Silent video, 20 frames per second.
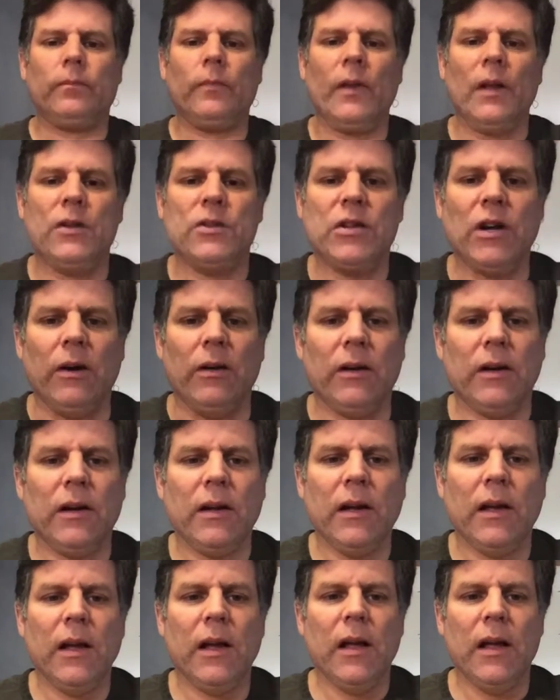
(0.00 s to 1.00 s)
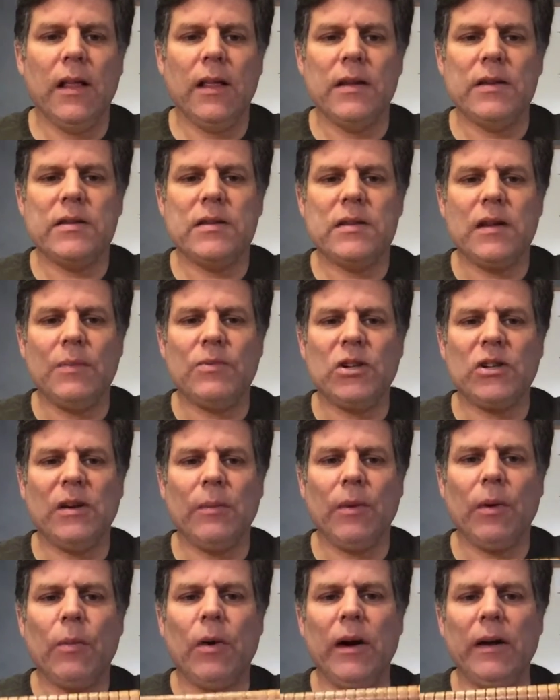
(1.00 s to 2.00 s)
So this is object
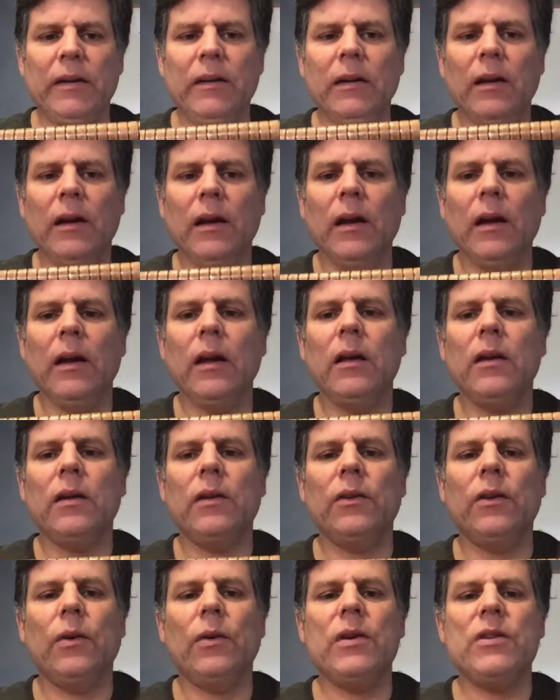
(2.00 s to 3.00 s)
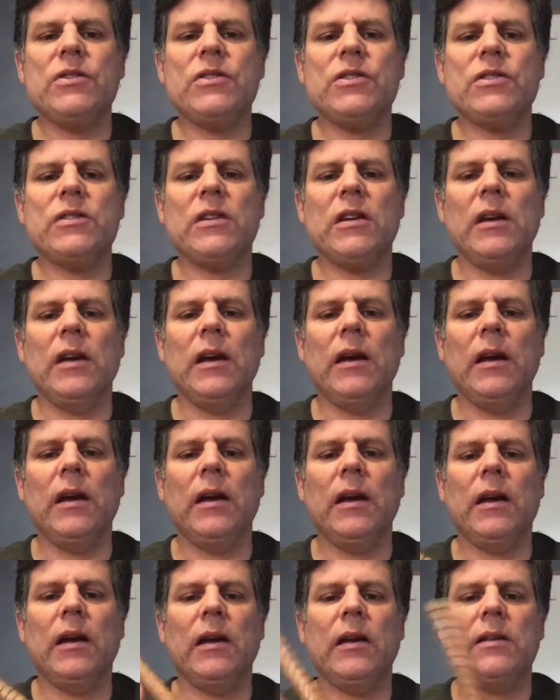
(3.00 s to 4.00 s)
number one. You'll notice
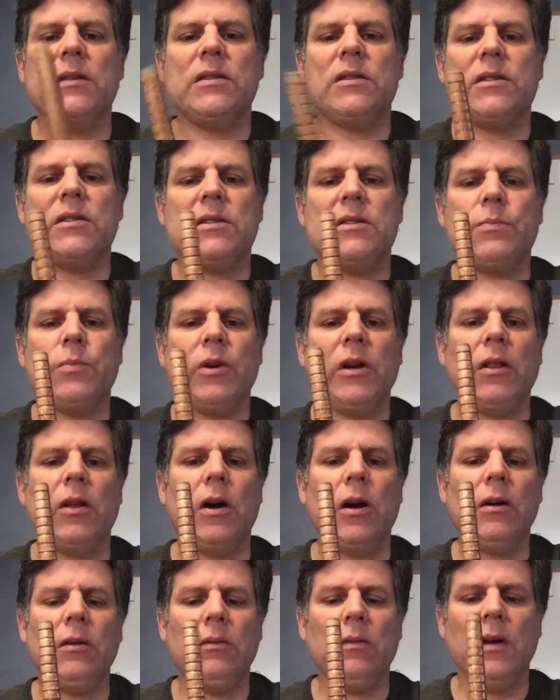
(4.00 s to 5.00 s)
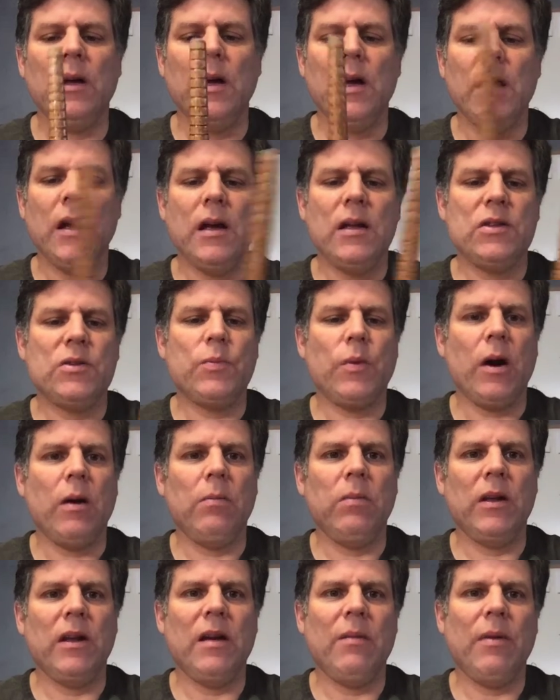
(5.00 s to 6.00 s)
it's pretty long. It's
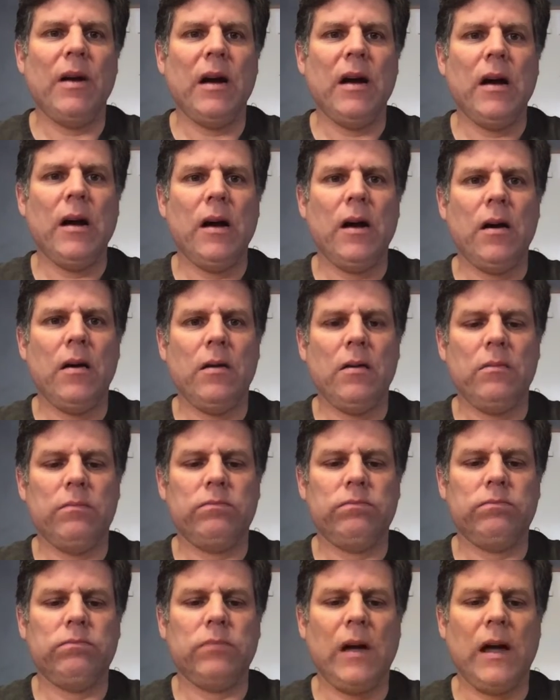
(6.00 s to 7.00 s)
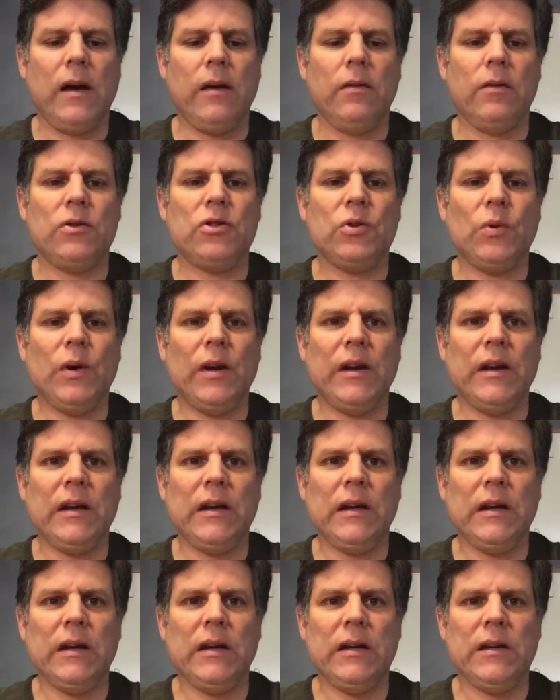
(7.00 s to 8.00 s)
probably about, I don't know,
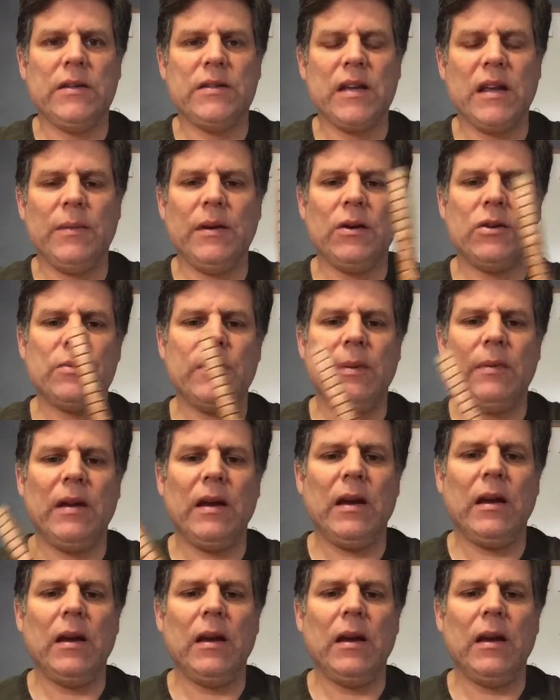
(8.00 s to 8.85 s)
20 centimeters maybe.